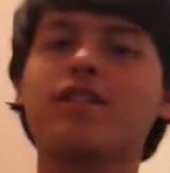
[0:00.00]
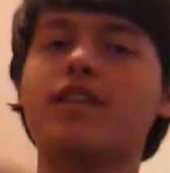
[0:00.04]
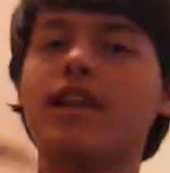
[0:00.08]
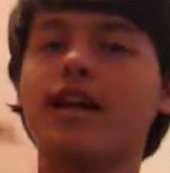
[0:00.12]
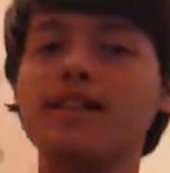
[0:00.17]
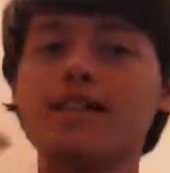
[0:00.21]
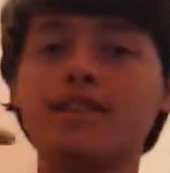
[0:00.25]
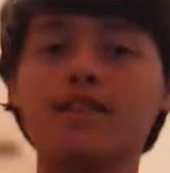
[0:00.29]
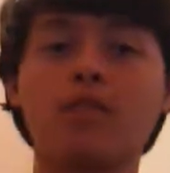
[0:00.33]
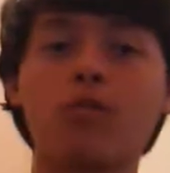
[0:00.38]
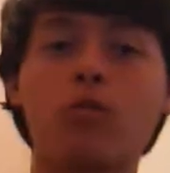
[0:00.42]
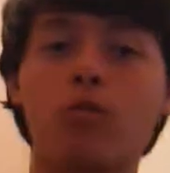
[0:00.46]

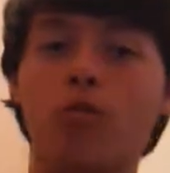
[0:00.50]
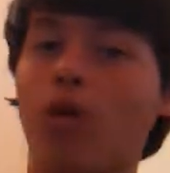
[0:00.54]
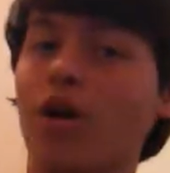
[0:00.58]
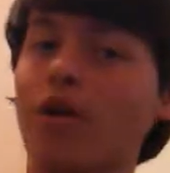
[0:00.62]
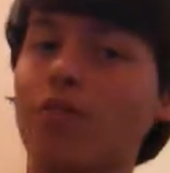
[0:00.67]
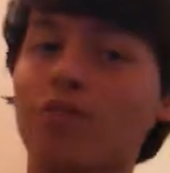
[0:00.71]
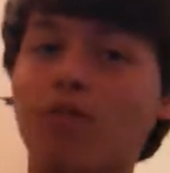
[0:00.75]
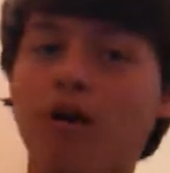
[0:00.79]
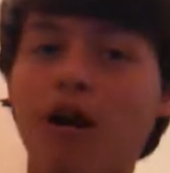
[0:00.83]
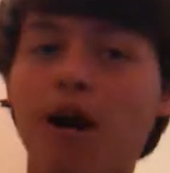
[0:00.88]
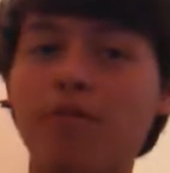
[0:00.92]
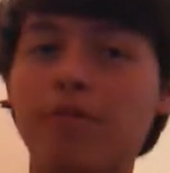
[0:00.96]
That's the
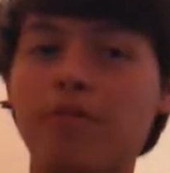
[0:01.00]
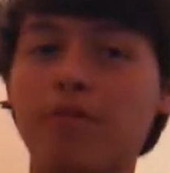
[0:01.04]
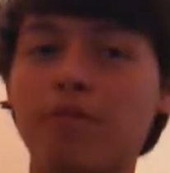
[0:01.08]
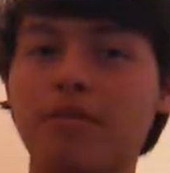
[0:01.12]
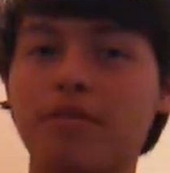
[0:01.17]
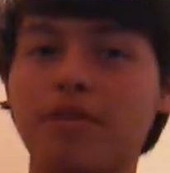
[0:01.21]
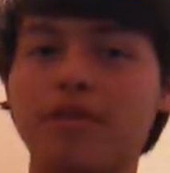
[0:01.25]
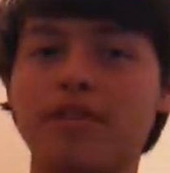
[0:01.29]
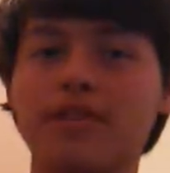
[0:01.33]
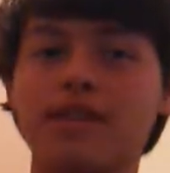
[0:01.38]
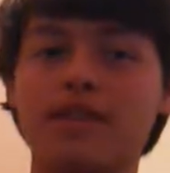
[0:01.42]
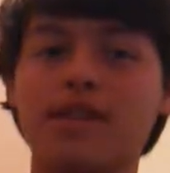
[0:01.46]
one problem
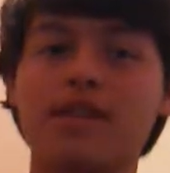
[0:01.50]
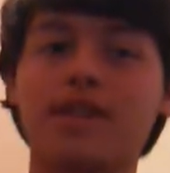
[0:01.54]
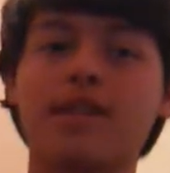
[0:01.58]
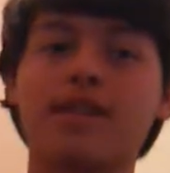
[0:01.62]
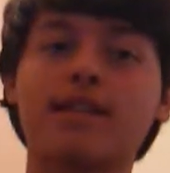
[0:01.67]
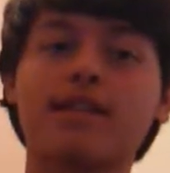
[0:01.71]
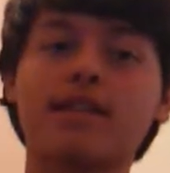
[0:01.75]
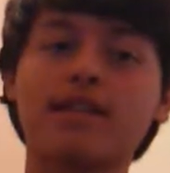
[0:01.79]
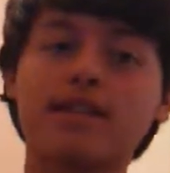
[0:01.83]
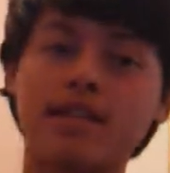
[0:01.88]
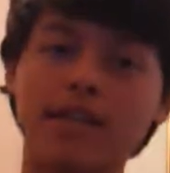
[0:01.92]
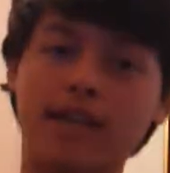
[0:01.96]
with this thing.
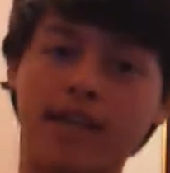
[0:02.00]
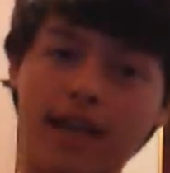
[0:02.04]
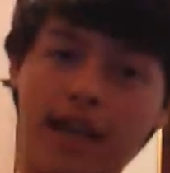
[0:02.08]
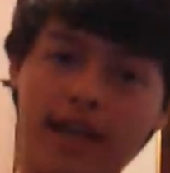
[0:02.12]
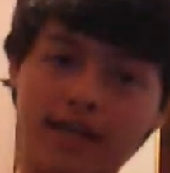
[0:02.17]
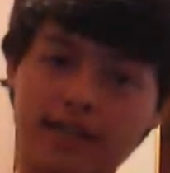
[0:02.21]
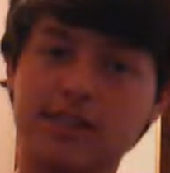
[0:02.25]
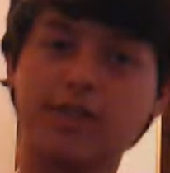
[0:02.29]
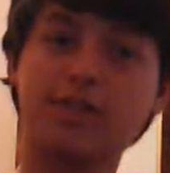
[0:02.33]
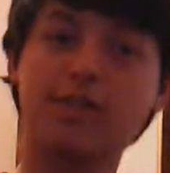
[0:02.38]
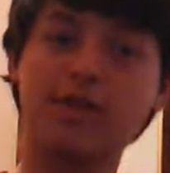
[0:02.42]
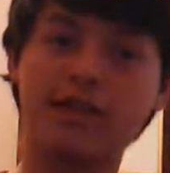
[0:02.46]
This thing
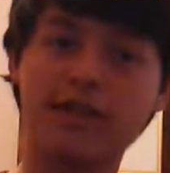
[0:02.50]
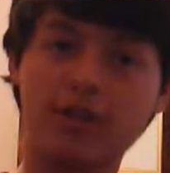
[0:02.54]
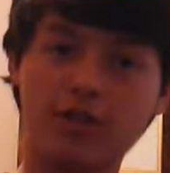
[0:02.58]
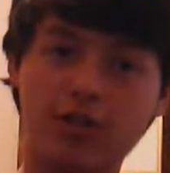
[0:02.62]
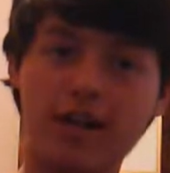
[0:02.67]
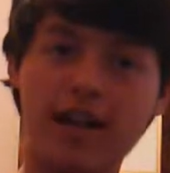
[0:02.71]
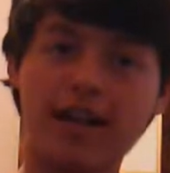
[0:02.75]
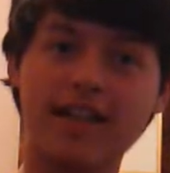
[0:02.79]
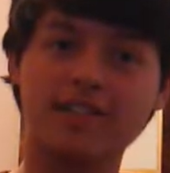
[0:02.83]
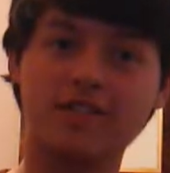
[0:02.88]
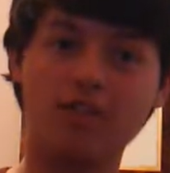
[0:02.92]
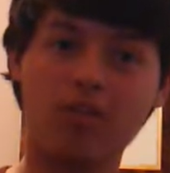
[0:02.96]
has to be
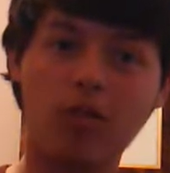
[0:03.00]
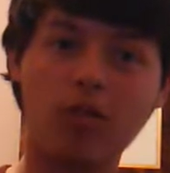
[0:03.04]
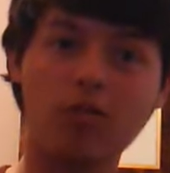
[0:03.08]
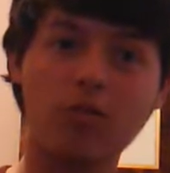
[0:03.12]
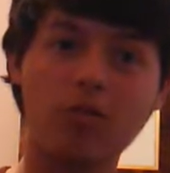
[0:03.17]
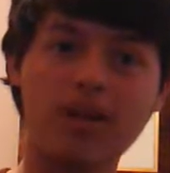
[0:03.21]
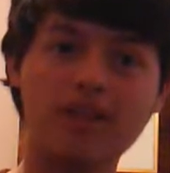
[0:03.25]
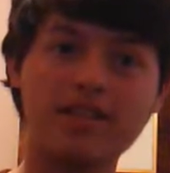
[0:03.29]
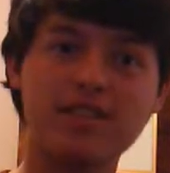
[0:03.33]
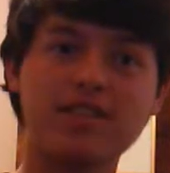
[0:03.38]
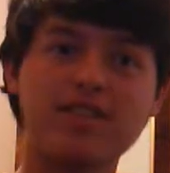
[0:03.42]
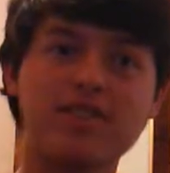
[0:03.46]
cranked all the
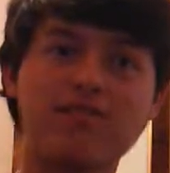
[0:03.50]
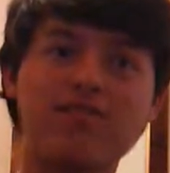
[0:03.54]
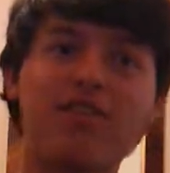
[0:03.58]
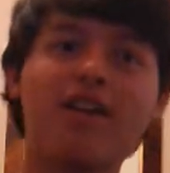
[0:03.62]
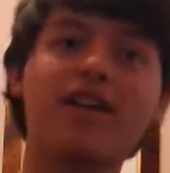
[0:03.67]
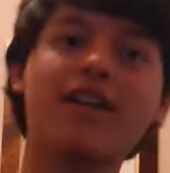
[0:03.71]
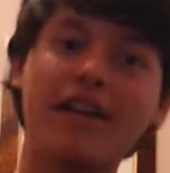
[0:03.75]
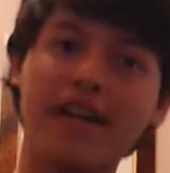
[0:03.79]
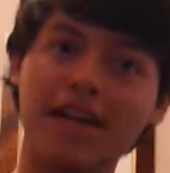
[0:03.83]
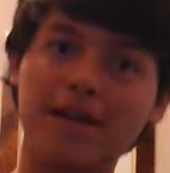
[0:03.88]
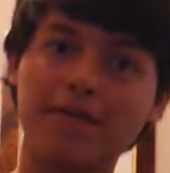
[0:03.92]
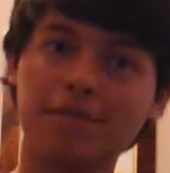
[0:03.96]
way to the
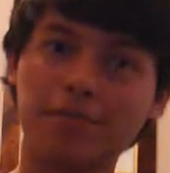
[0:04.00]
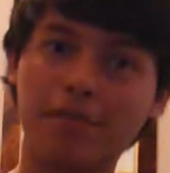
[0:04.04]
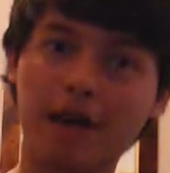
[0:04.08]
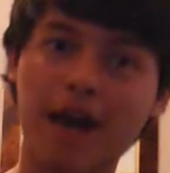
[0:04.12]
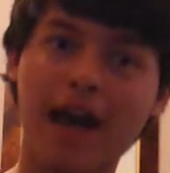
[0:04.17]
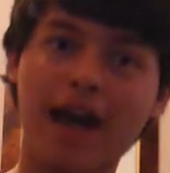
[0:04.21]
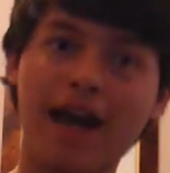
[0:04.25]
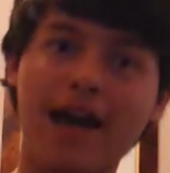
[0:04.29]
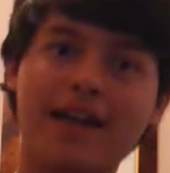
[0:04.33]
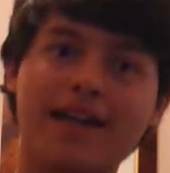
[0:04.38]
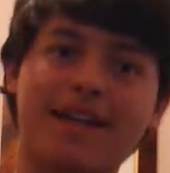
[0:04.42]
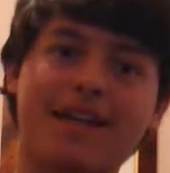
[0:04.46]
front and
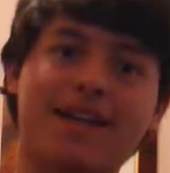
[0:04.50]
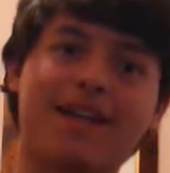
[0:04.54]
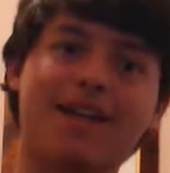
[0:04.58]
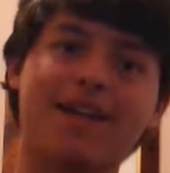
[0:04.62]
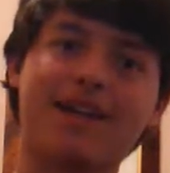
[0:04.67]
back